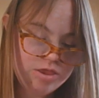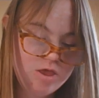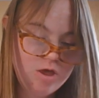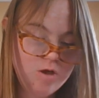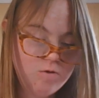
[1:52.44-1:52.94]

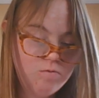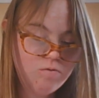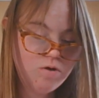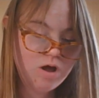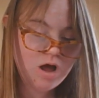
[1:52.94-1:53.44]
Two.
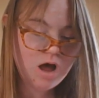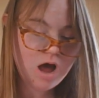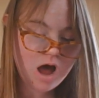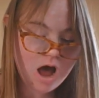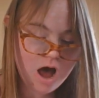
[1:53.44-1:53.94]

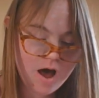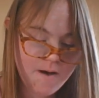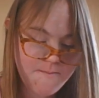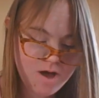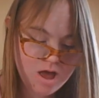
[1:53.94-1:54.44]

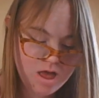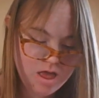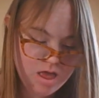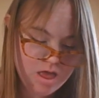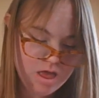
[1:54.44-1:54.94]
Um.
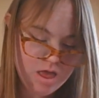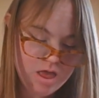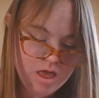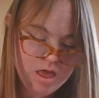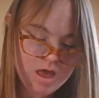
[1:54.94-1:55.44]

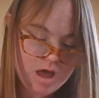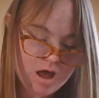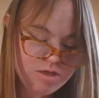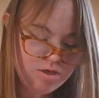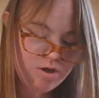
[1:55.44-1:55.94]

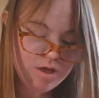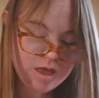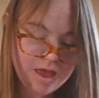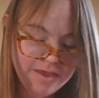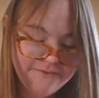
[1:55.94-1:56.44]
I know you
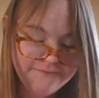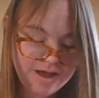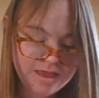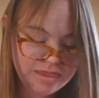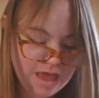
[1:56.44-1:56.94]
guys
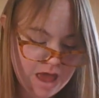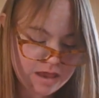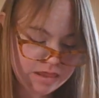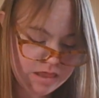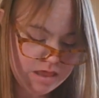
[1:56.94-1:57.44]
find
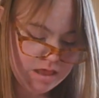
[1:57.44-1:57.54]
that.